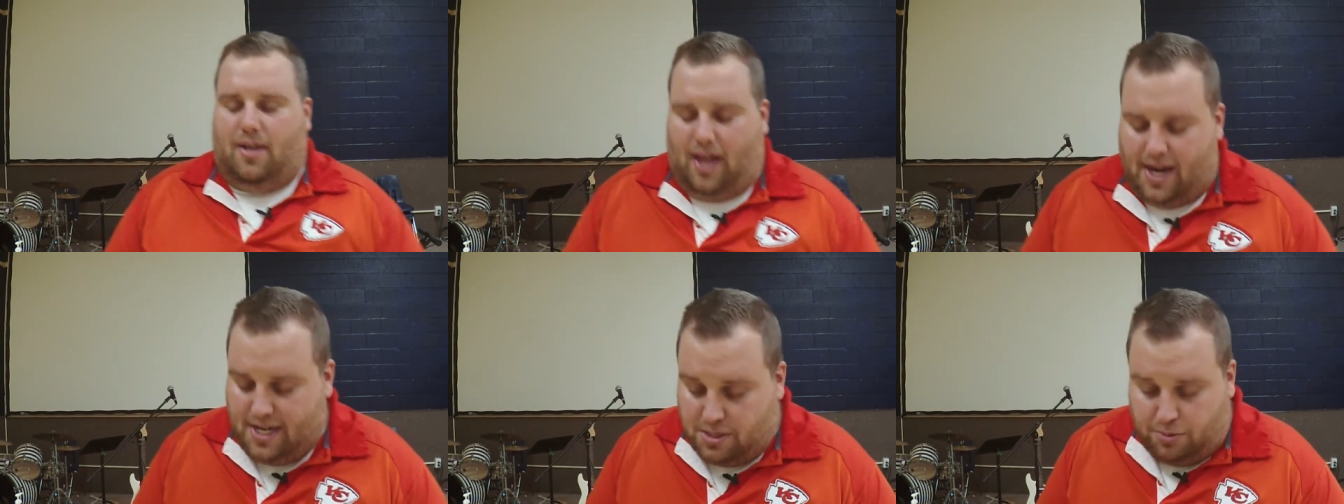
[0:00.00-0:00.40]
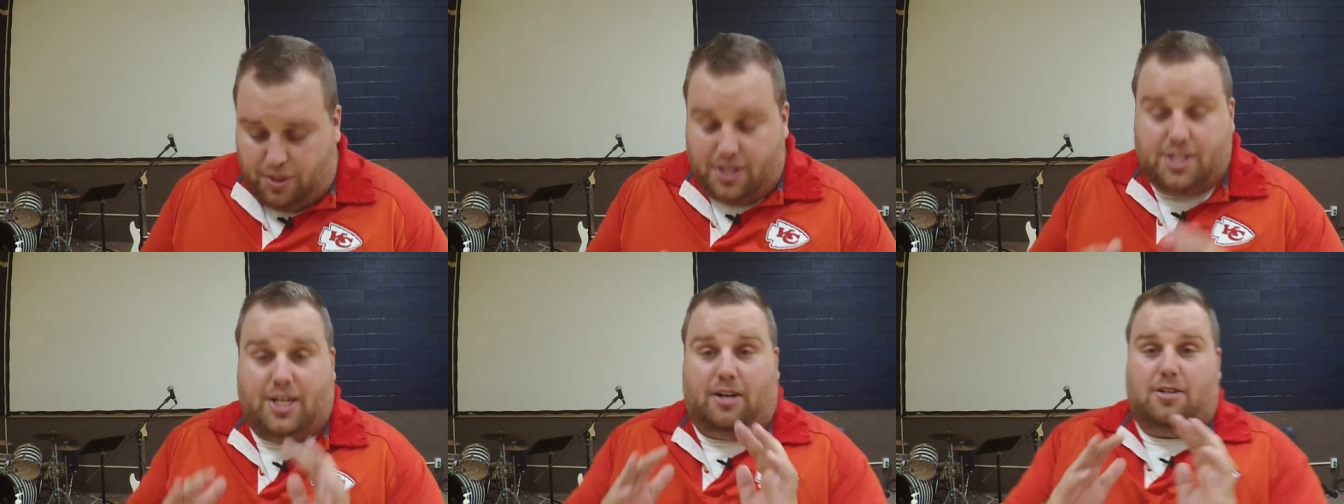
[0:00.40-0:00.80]
I just
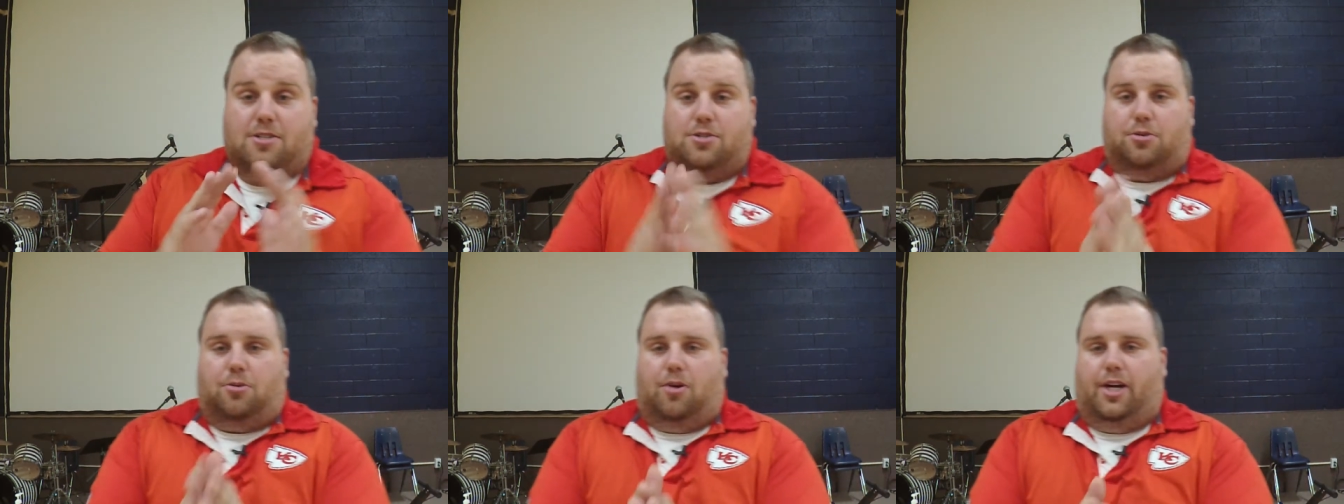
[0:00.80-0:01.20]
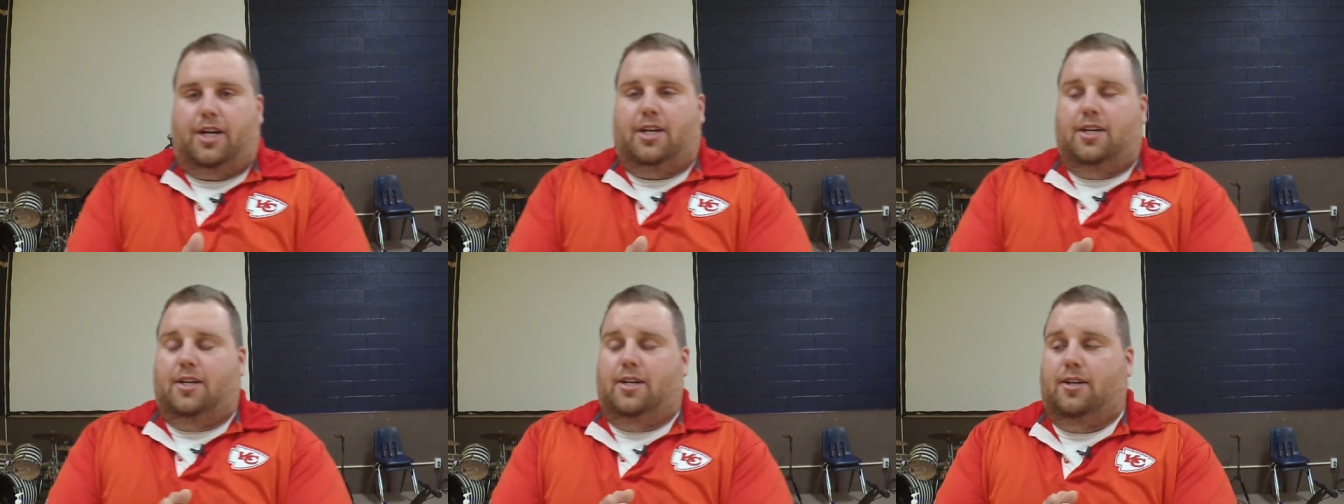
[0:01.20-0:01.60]
want to share a
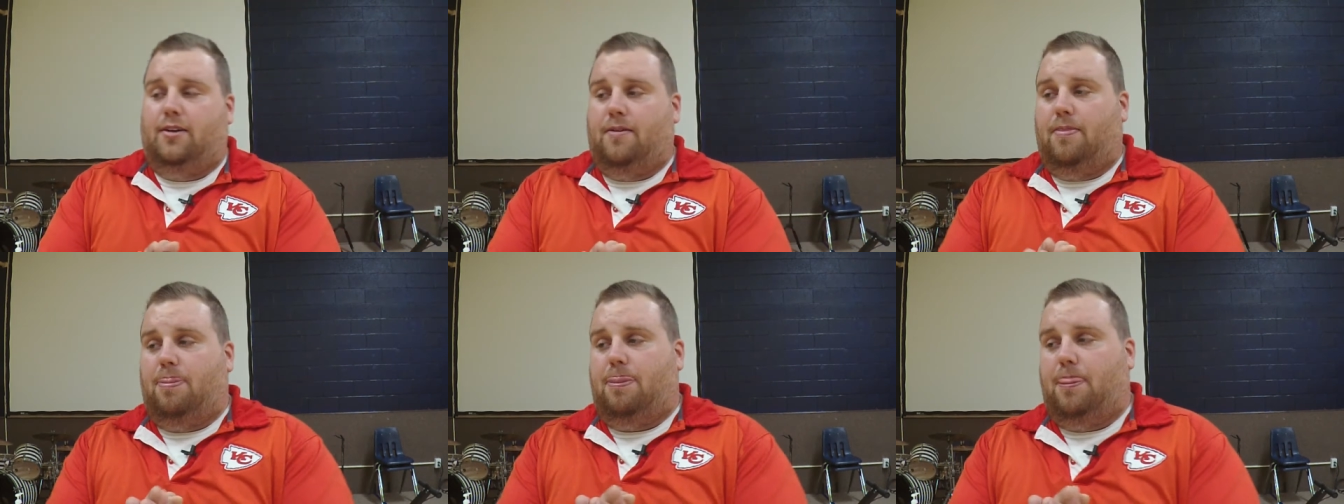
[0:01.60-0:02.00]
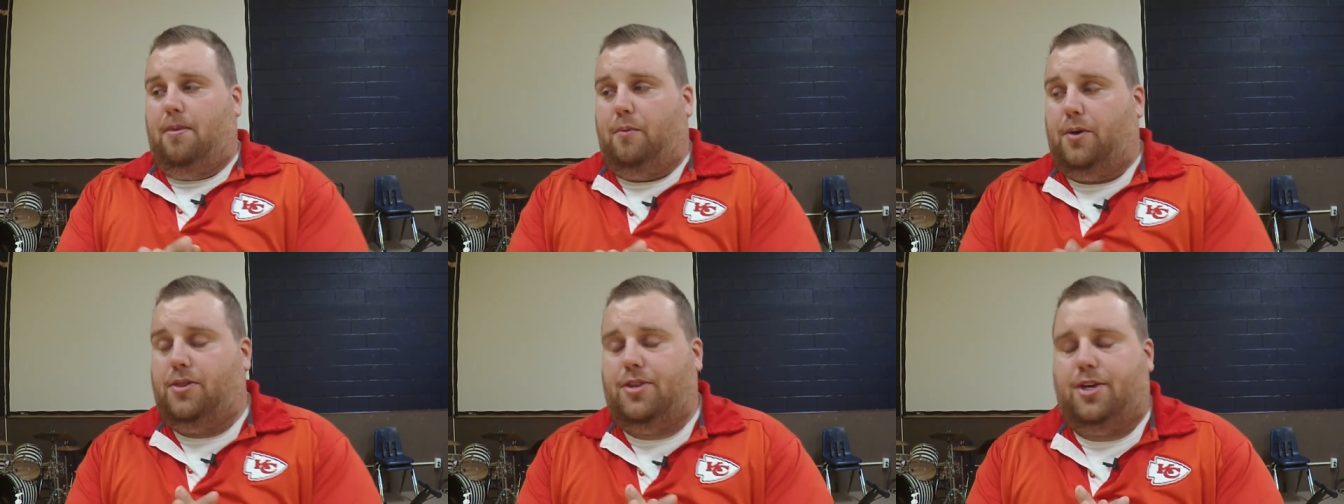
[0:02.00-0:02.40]
story
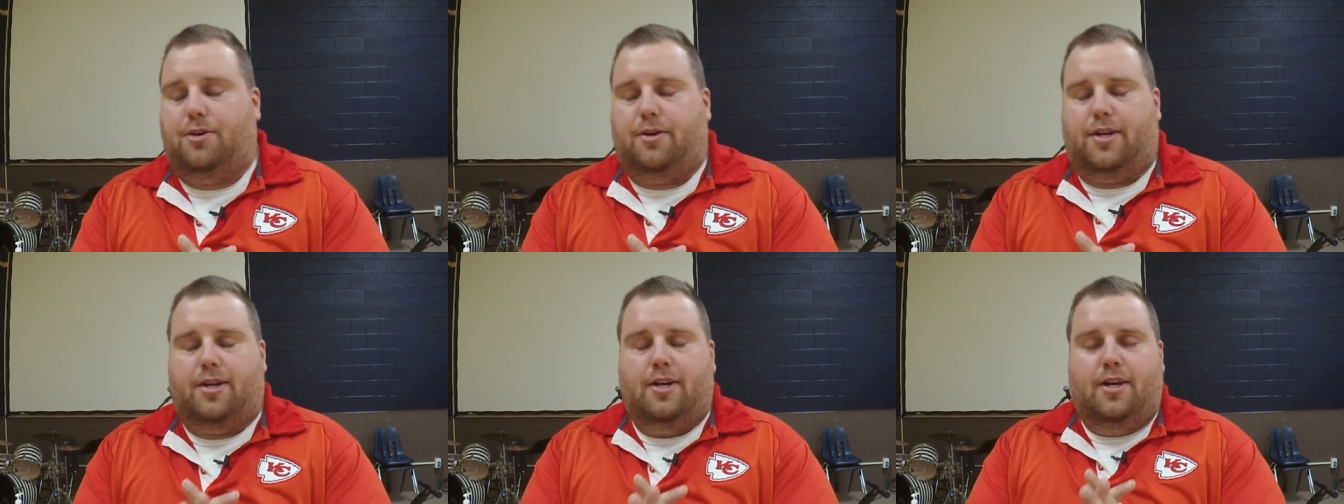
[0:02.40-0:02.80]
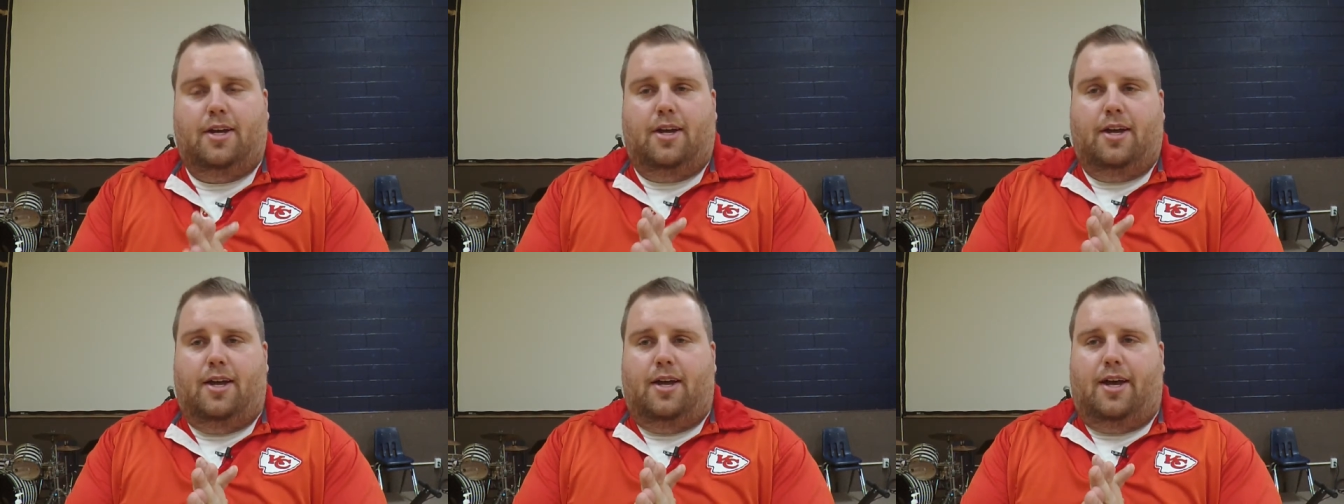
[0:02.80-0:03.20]
with you.
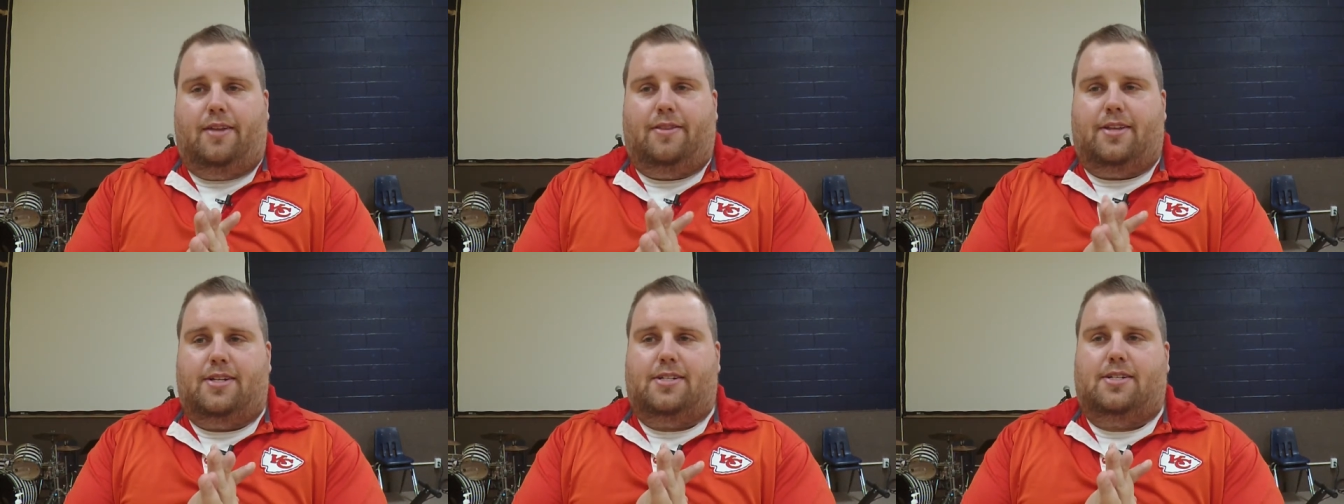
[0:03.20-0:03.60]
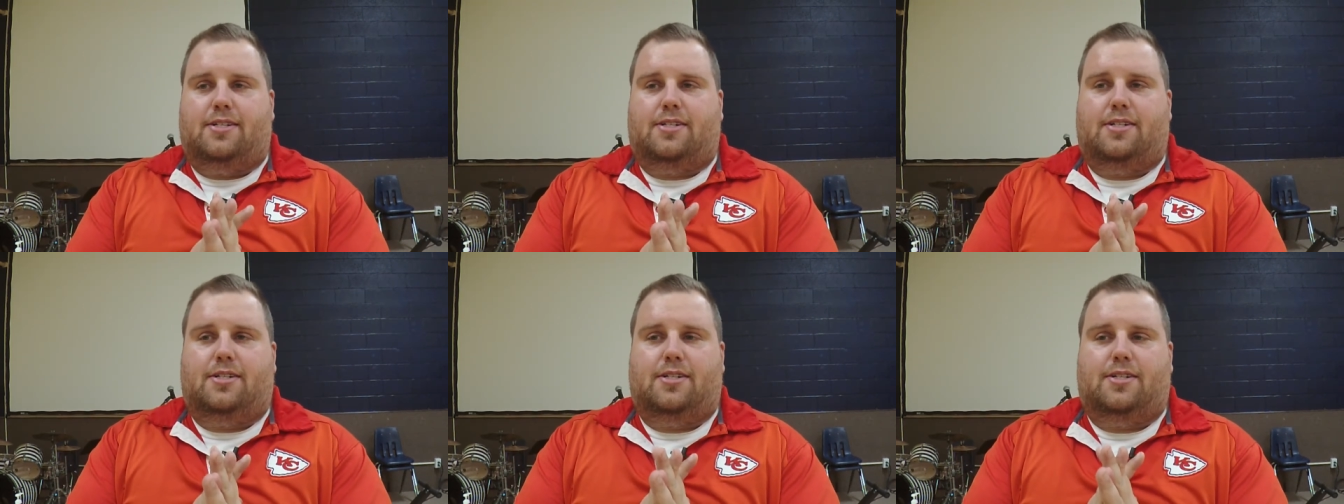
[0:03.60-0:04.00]
And
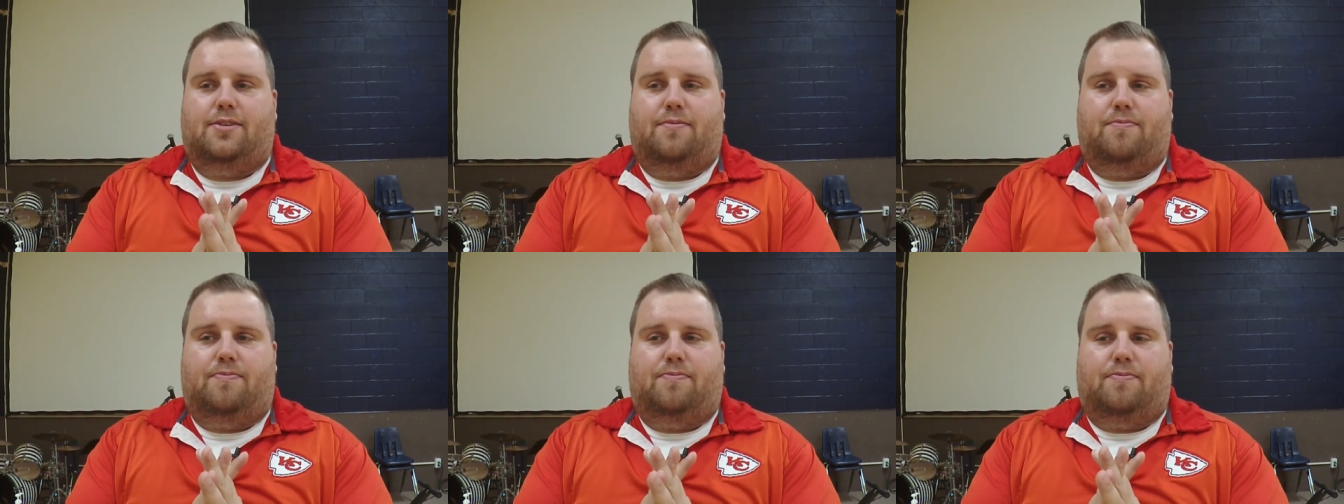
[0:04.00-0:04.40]
this,